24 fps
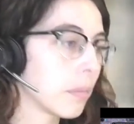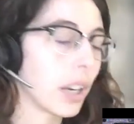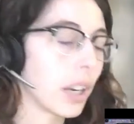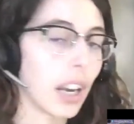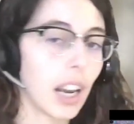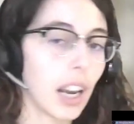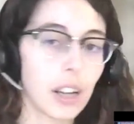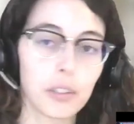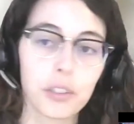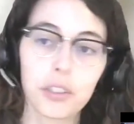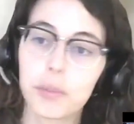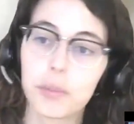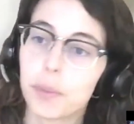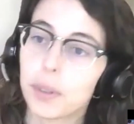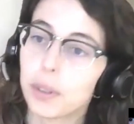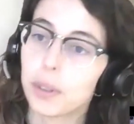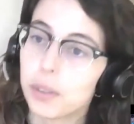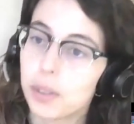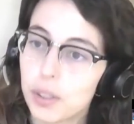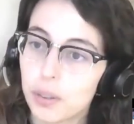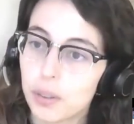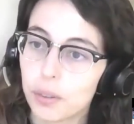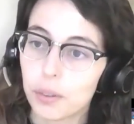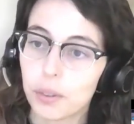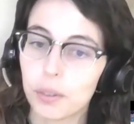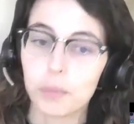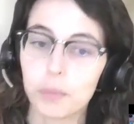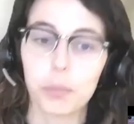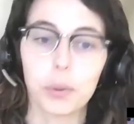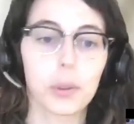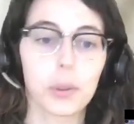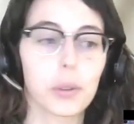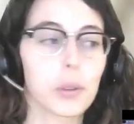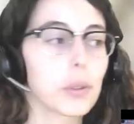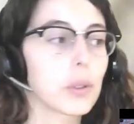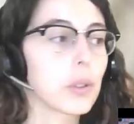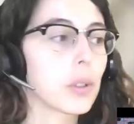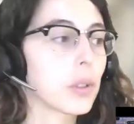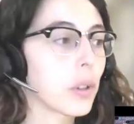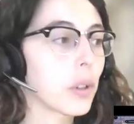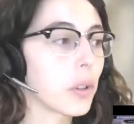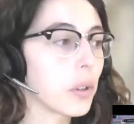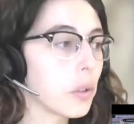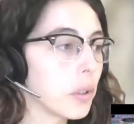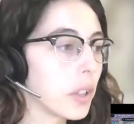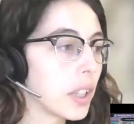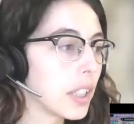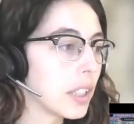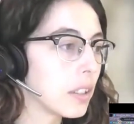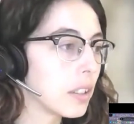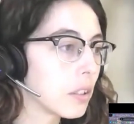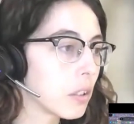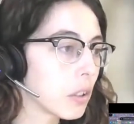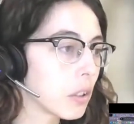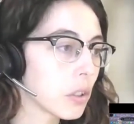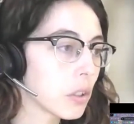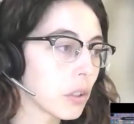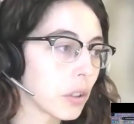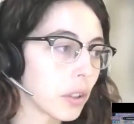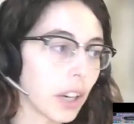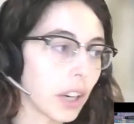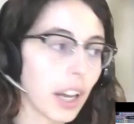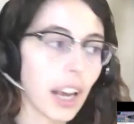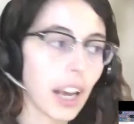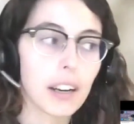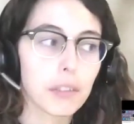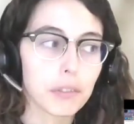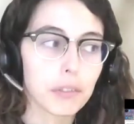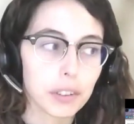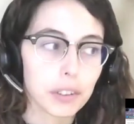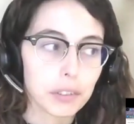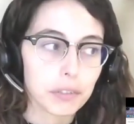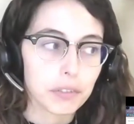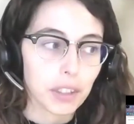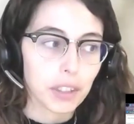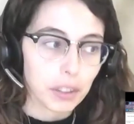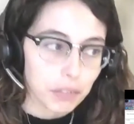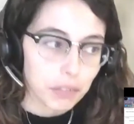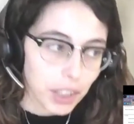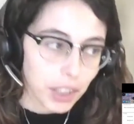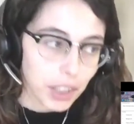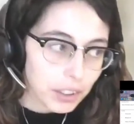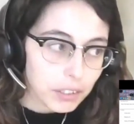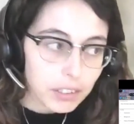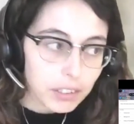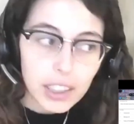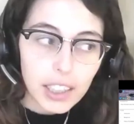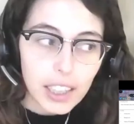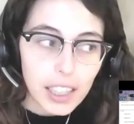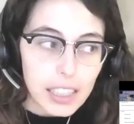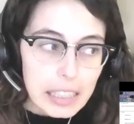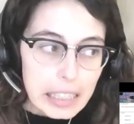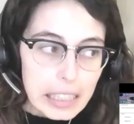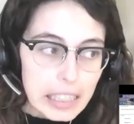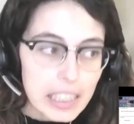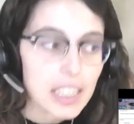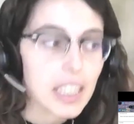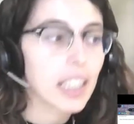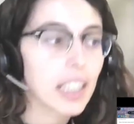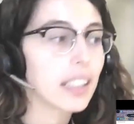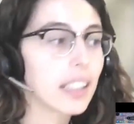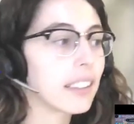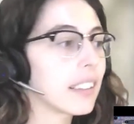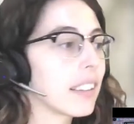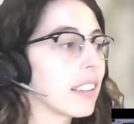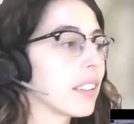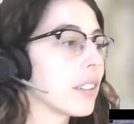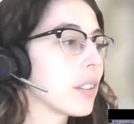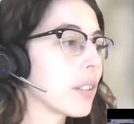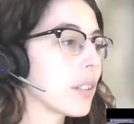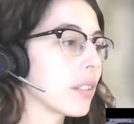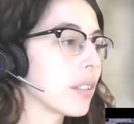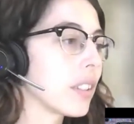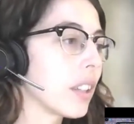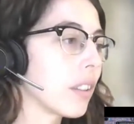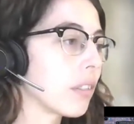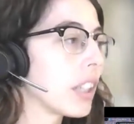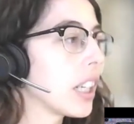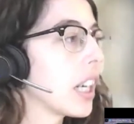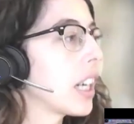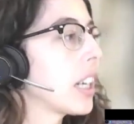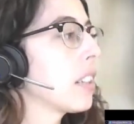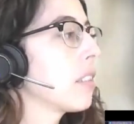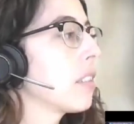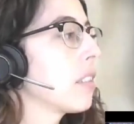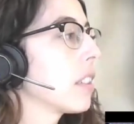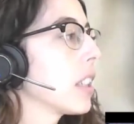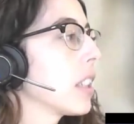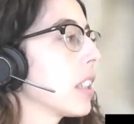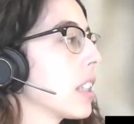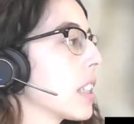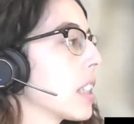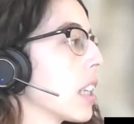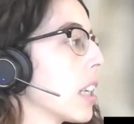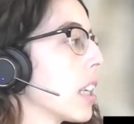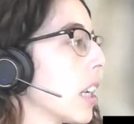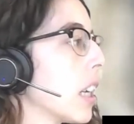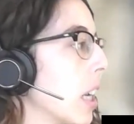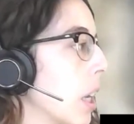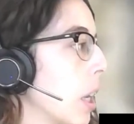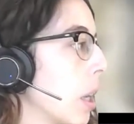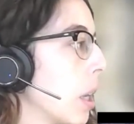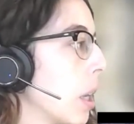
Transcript: launched very soon, but also it does not have the 500 cases yet. There's only 300.